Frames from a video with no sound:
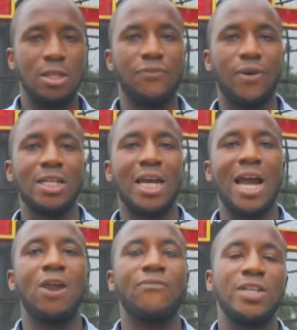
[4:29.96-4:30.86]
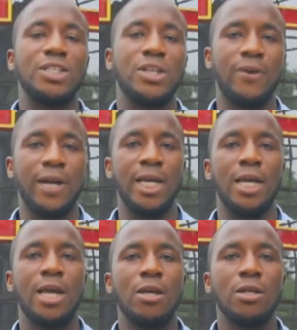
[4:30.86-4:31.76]
different kind of engineering.
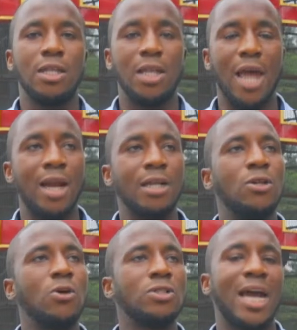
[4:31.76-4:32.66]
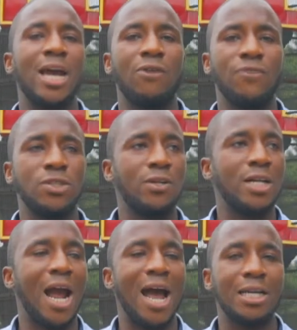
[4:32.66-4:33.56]
And those kind of
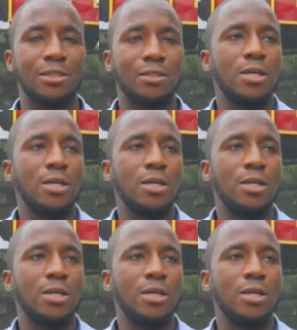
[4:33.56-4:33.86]
engineering are